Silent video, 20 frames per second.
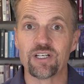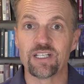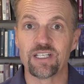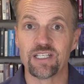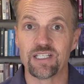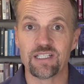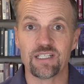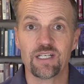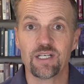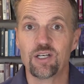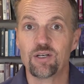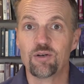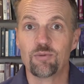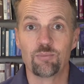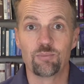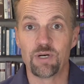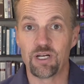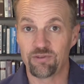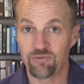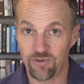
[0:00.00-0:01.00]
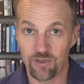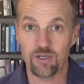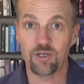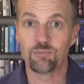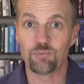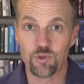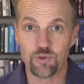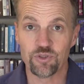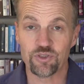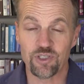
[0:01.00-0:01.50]
I get by far
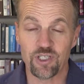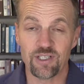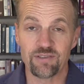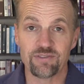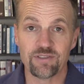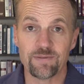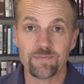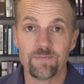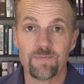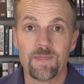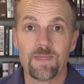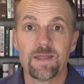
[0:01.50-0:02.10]
most often?